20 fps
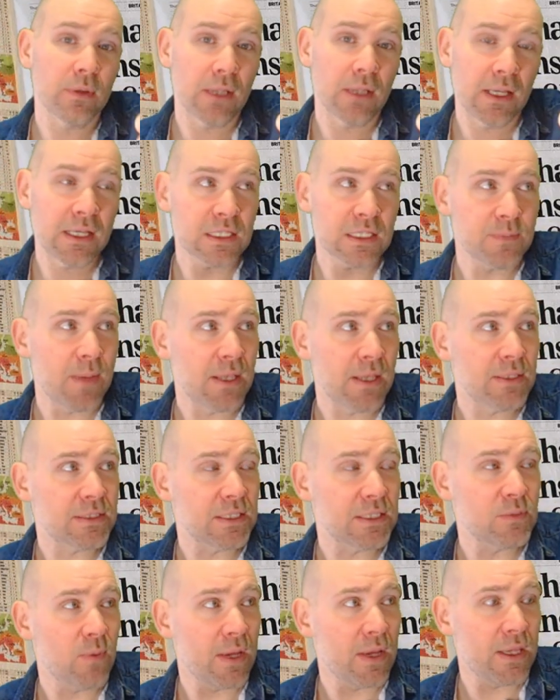an expense
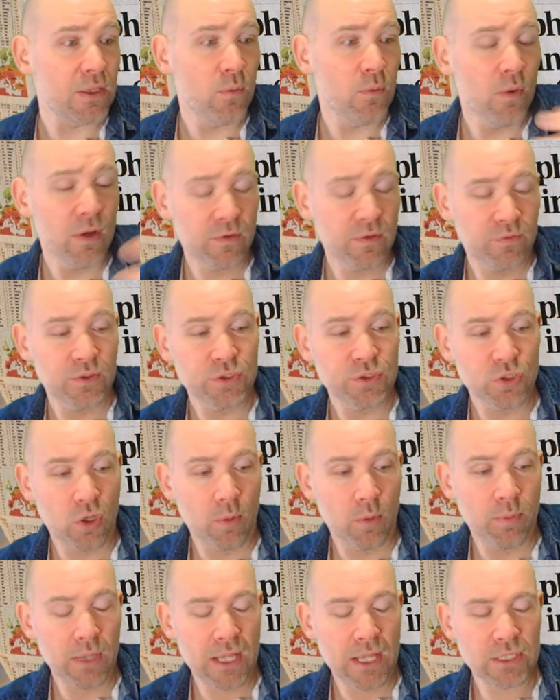is where you work for a
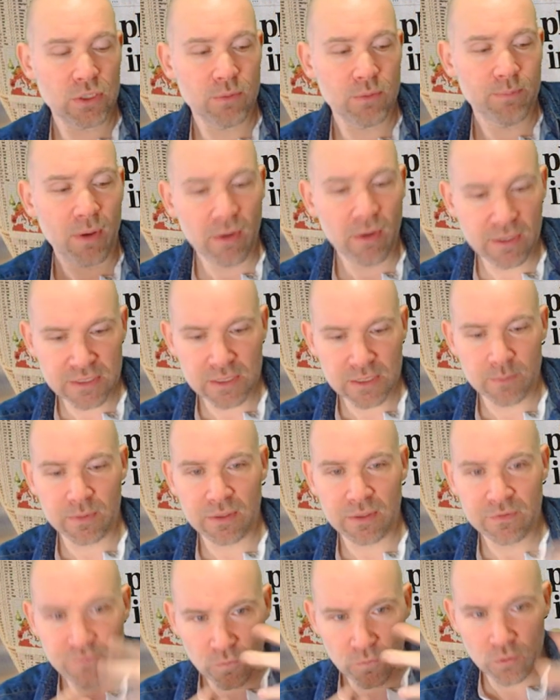job and you buy something
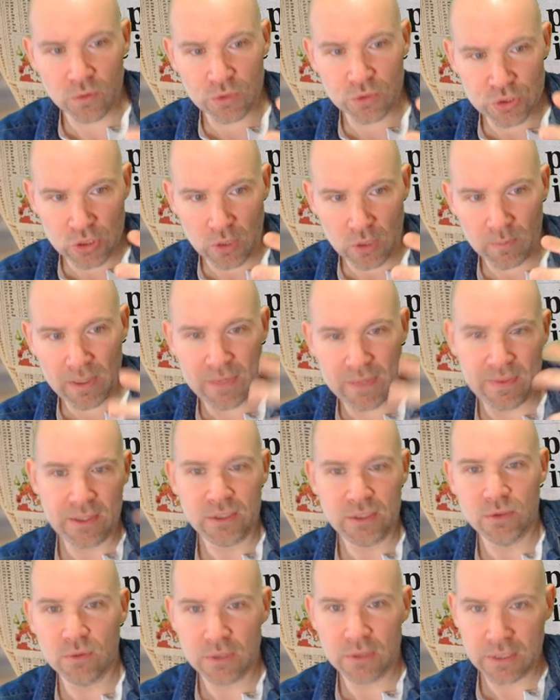for your job and then
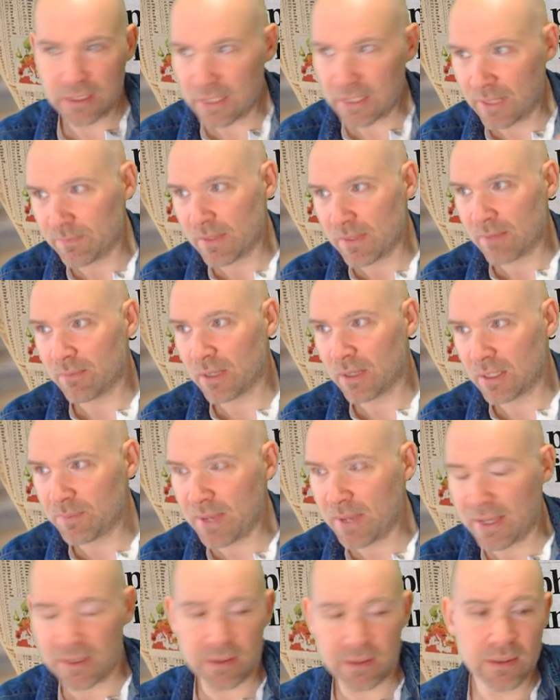you can claim that money
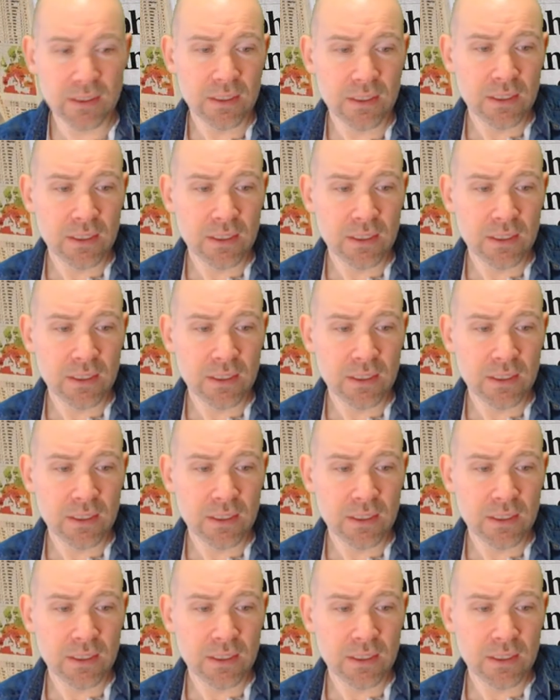back.